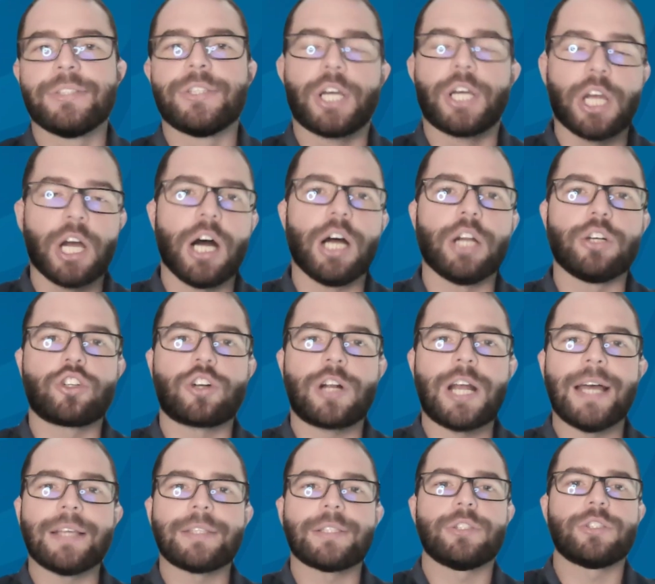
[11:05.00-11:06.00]
the
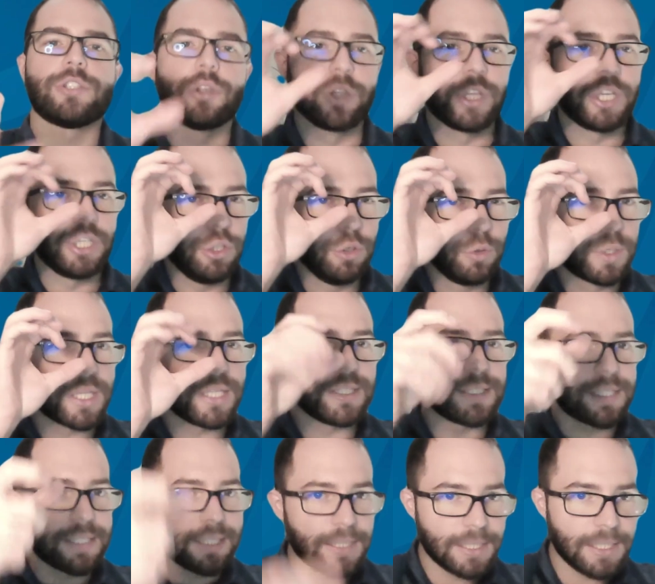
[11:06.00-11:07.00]
contrast so that you can
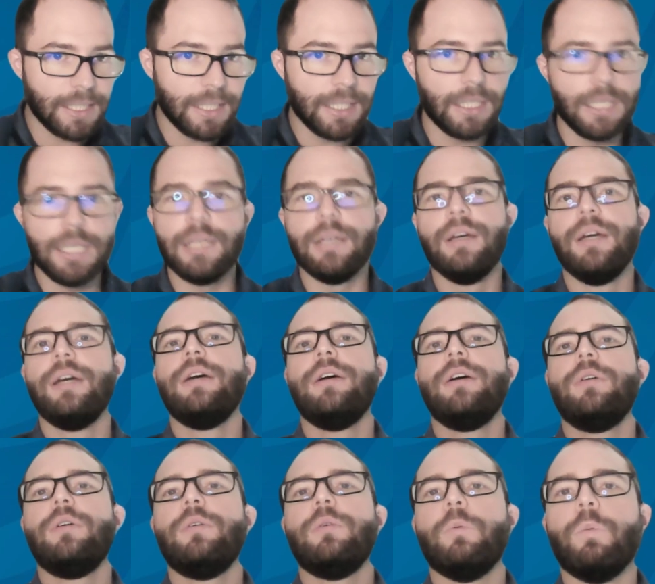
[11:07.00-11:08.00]
see
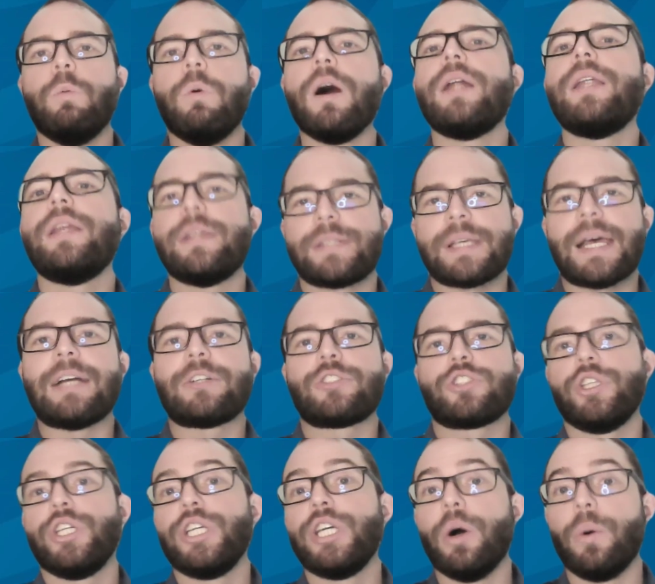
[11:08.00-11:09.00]
what is
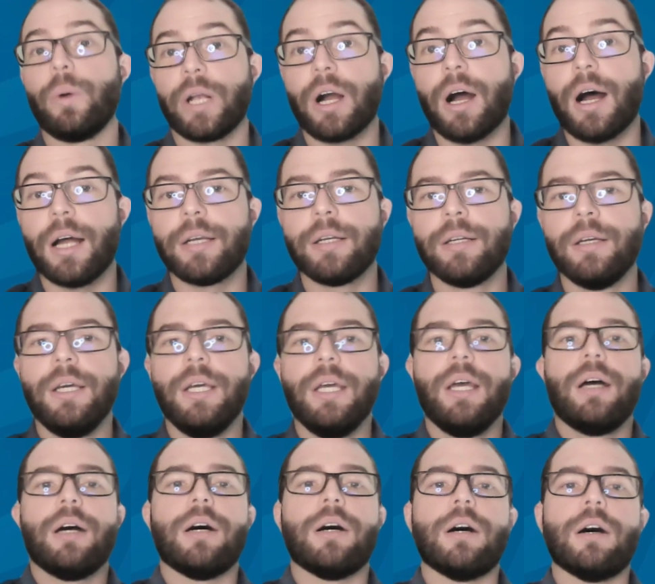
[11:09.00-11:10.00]
actually going on.
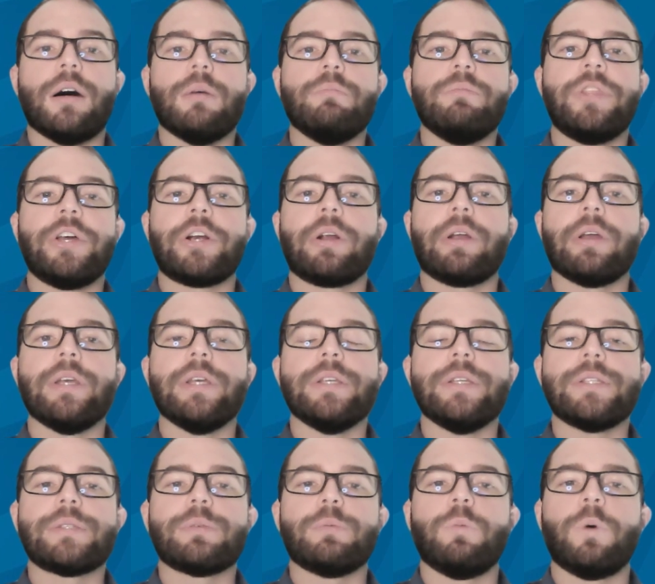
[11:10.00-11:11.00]
There
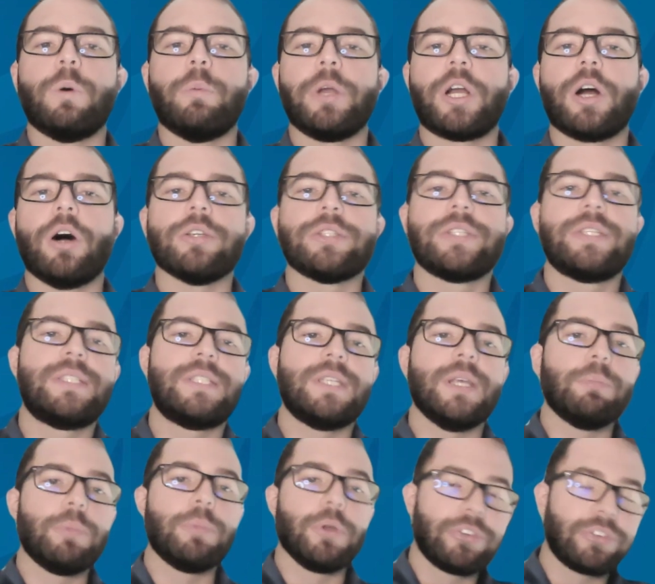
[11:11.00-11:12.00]
is what we call
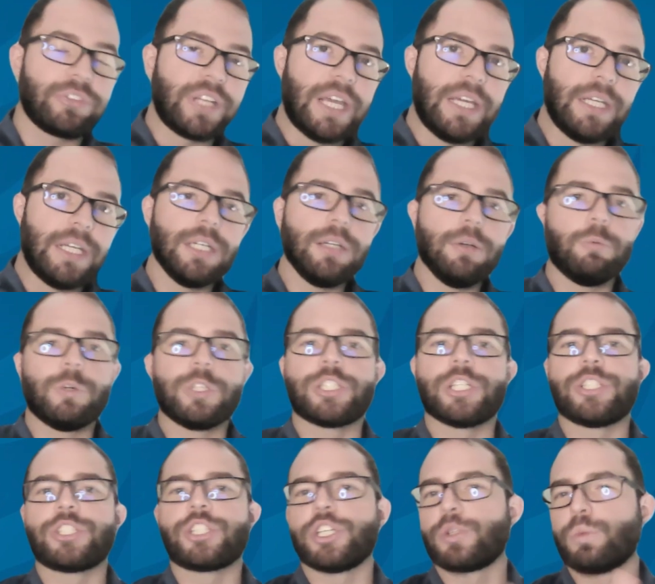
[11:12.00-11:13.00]
simple staining, which
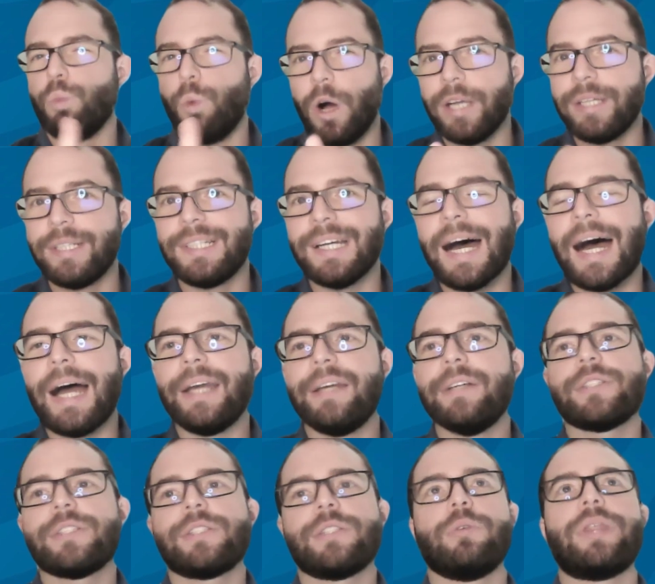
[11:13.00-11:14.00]
is just one
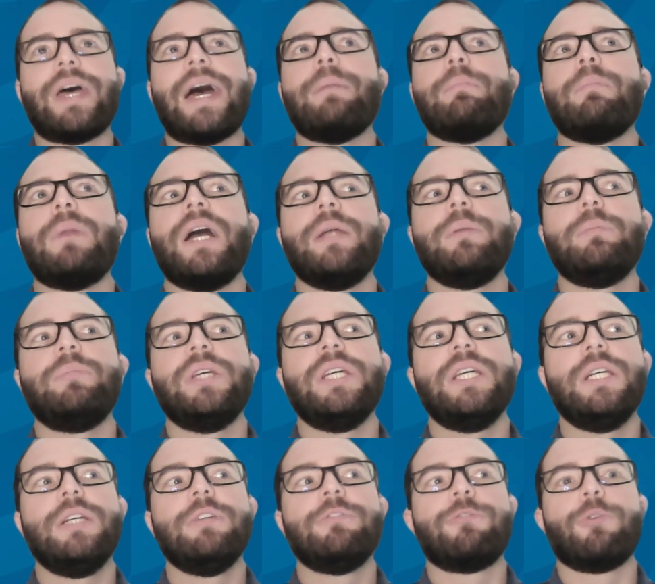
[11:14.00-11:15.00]
dye. So, that might
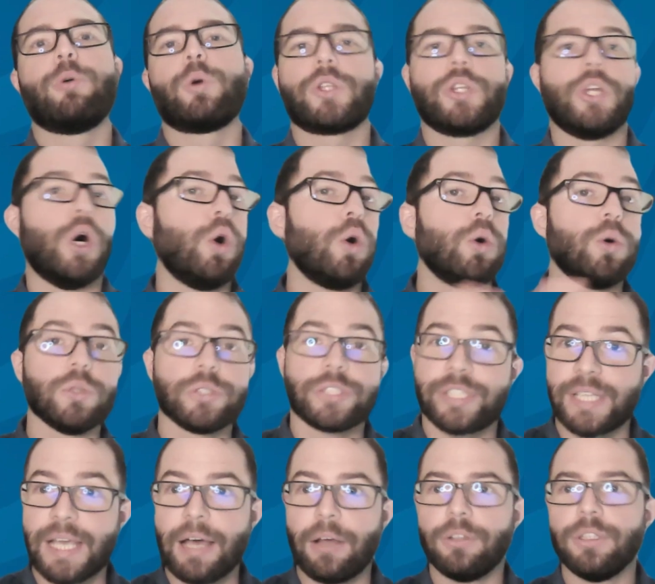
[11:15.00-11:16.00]
be for the whole
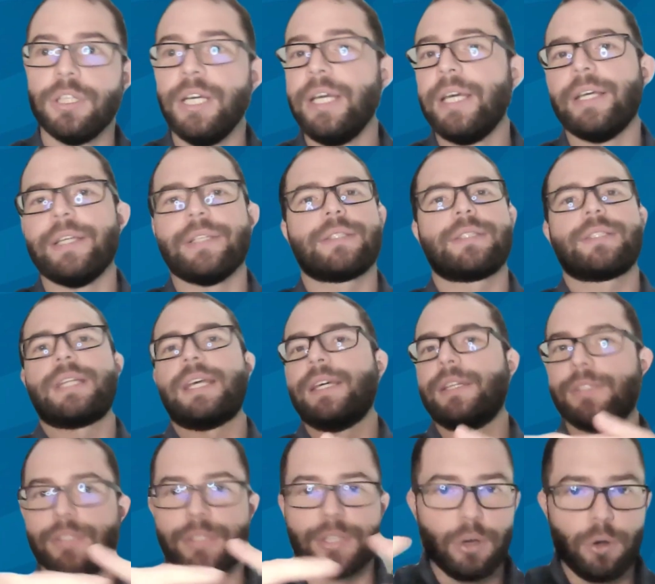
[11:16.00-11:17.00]
cell. It
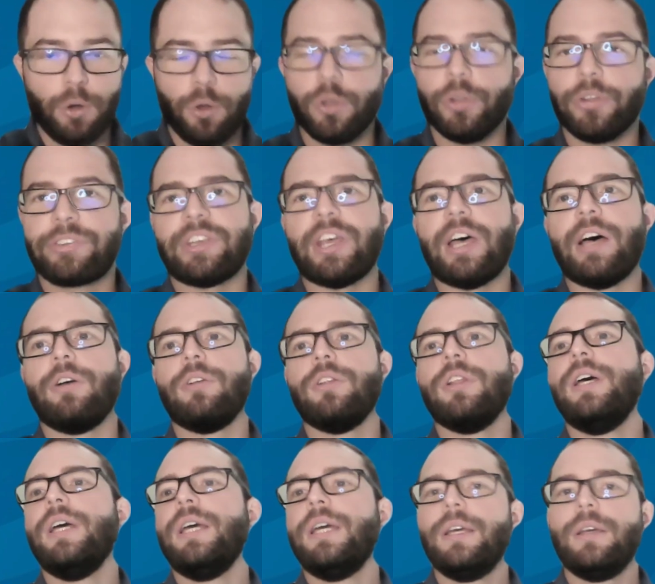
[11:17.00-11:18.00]
stains the whole cell,